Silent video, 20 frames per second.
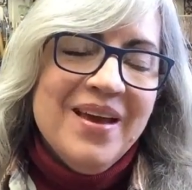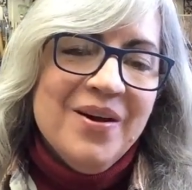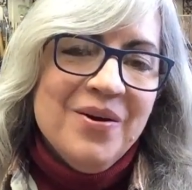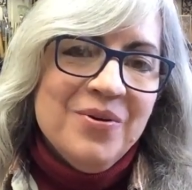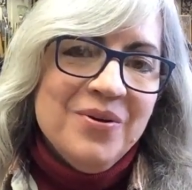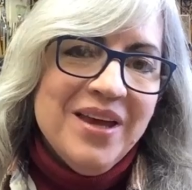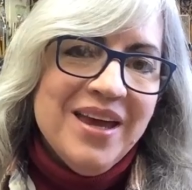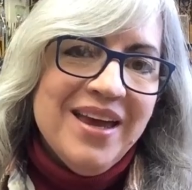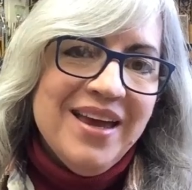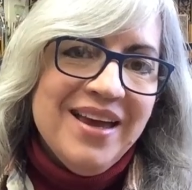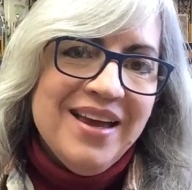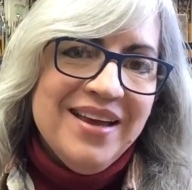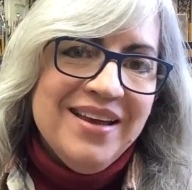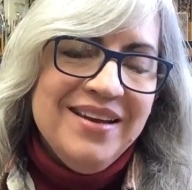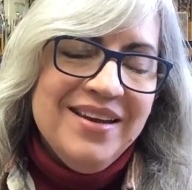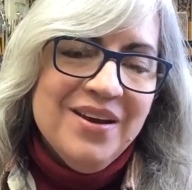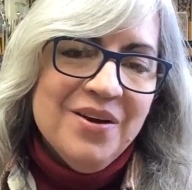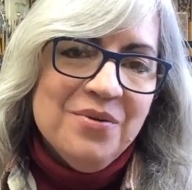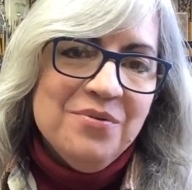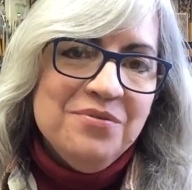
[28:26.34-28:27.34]
Okay,
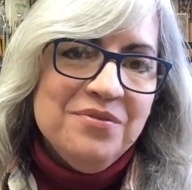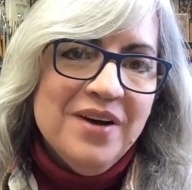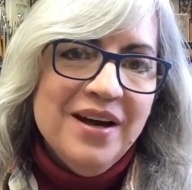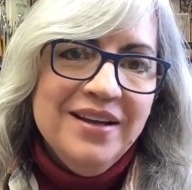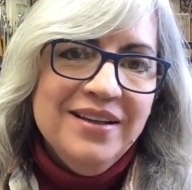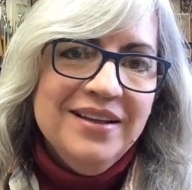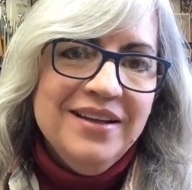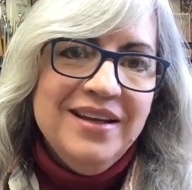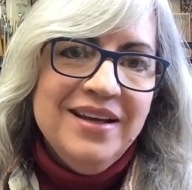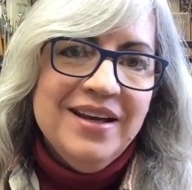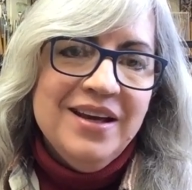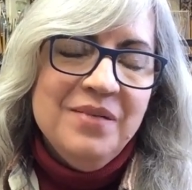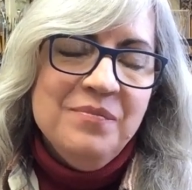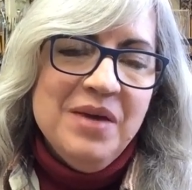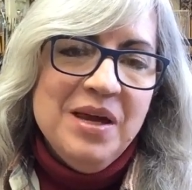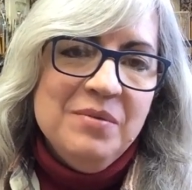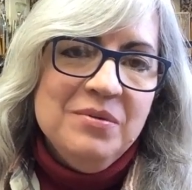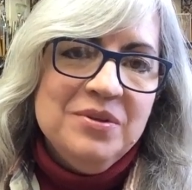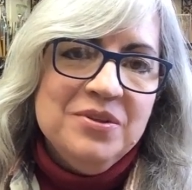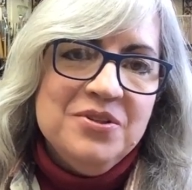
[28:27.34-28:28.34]
now finally I'm
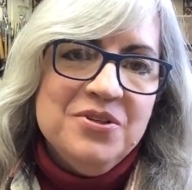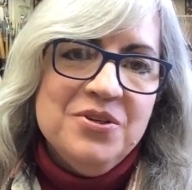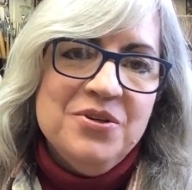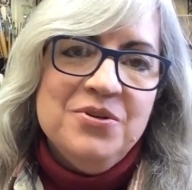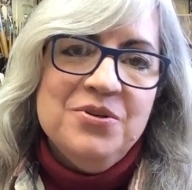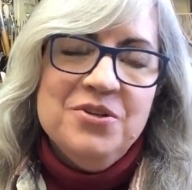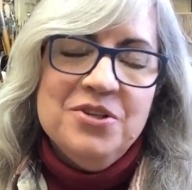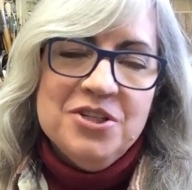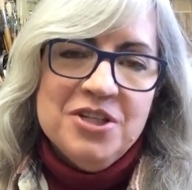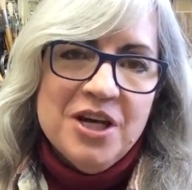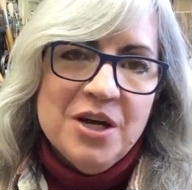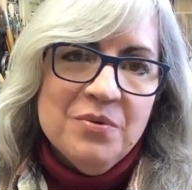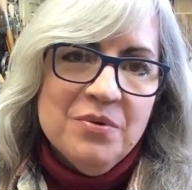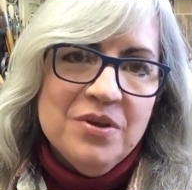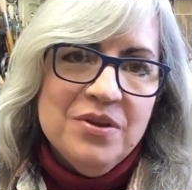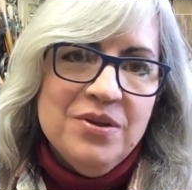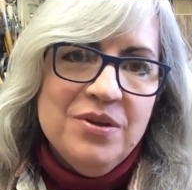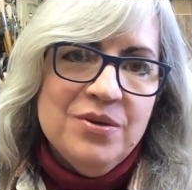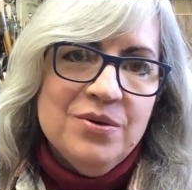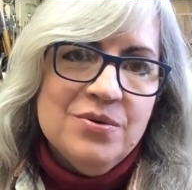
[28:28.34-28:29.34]
able to share
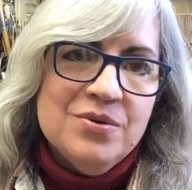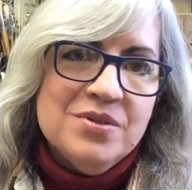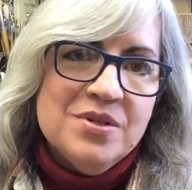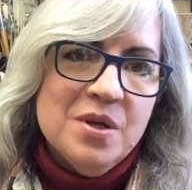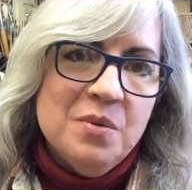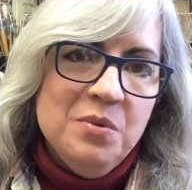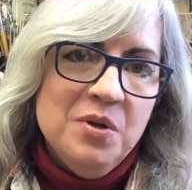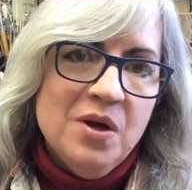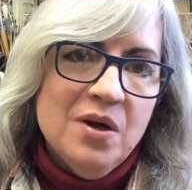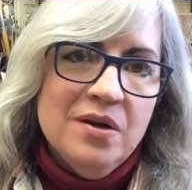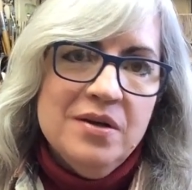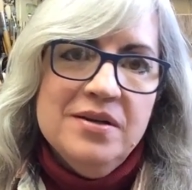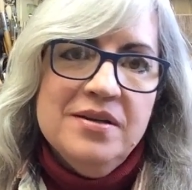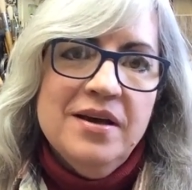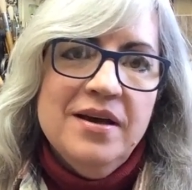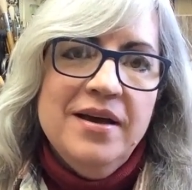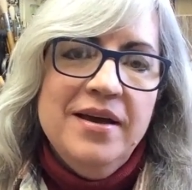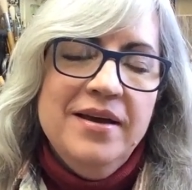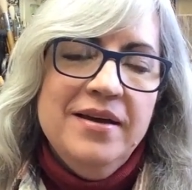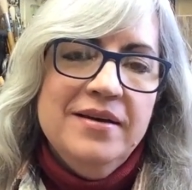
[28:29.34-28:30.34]
with you some yarn
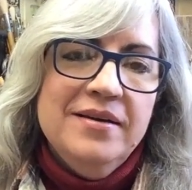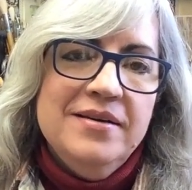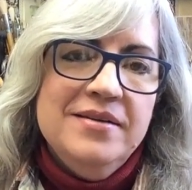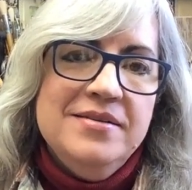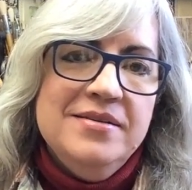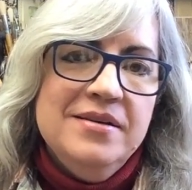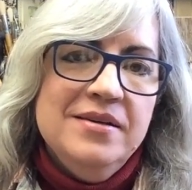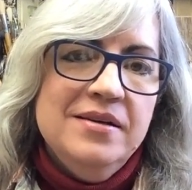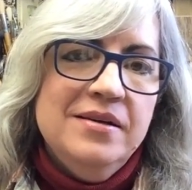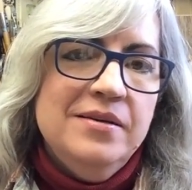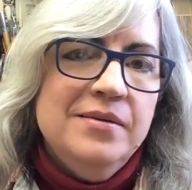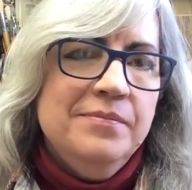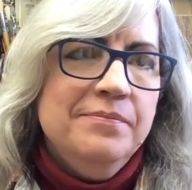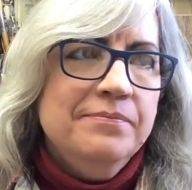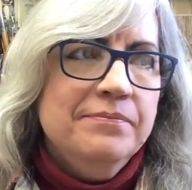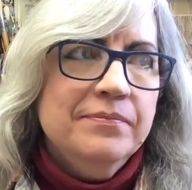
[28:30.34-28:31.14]
dyeing I did